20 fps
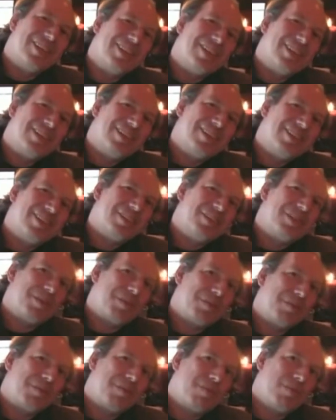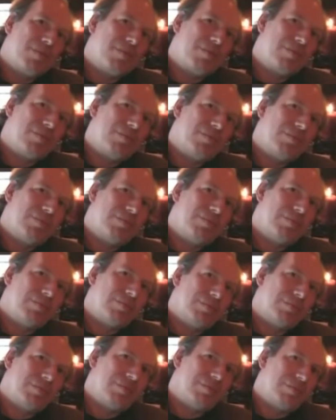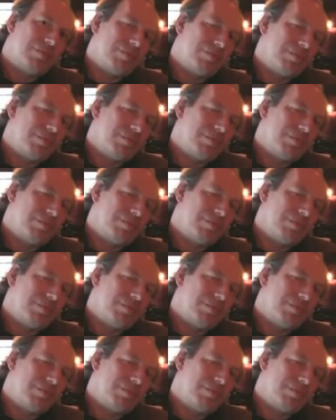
So I was curious. Are you thinking about?